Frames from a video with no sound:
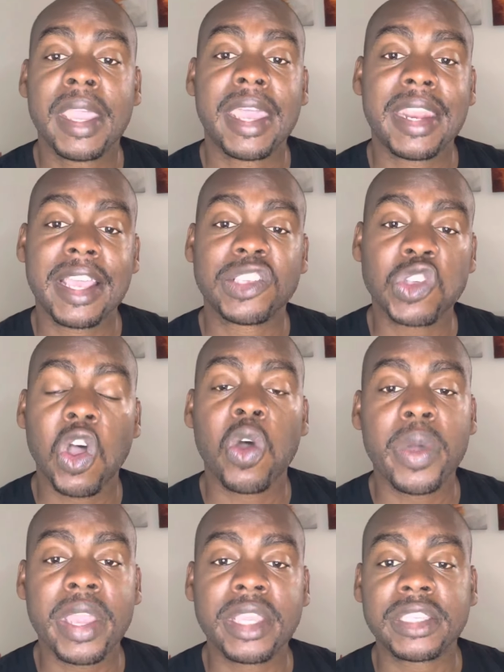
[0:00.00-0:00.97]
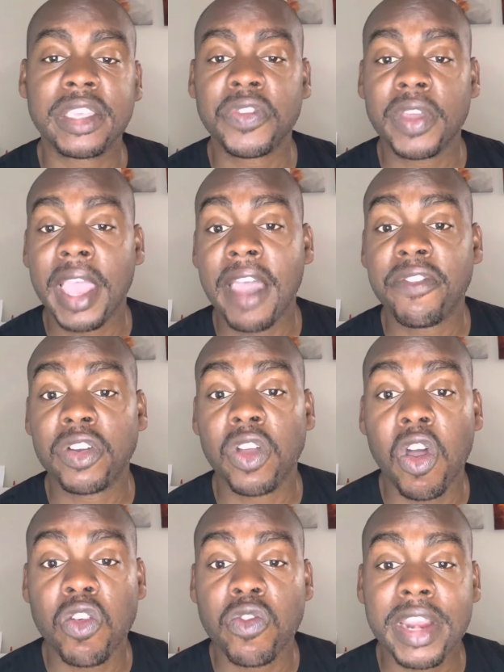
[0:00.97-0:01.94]
And as always, if you
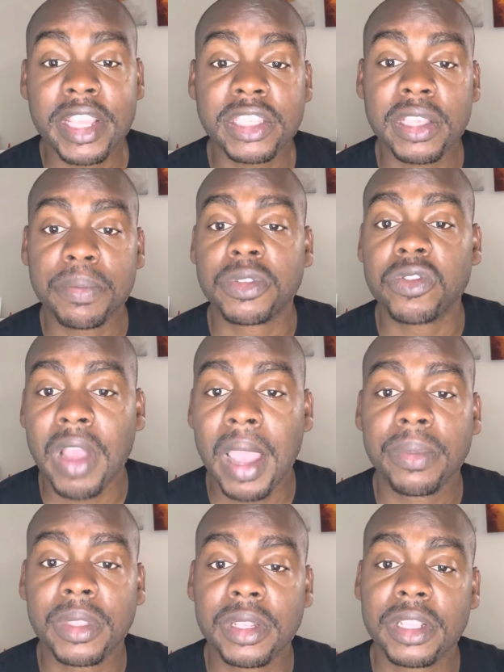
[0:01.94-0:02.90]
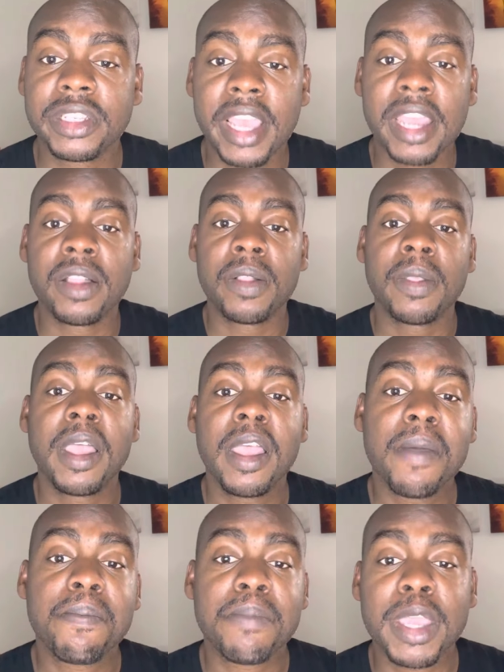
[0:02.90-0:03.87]
haven't already subscribed to the channel,
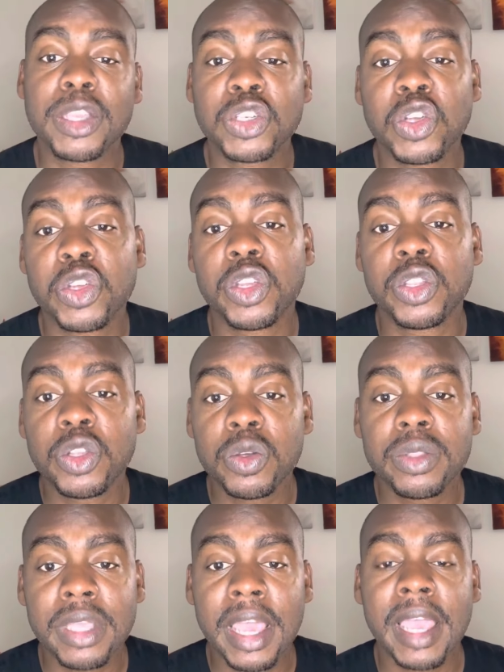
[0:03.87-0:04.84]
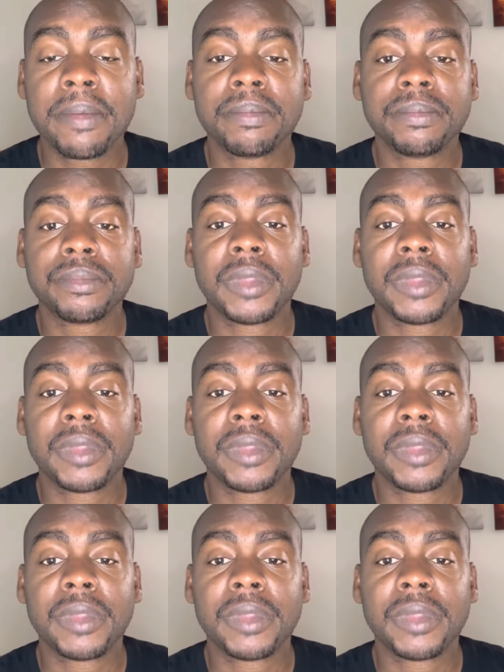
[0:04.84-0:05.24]
make sure you do that.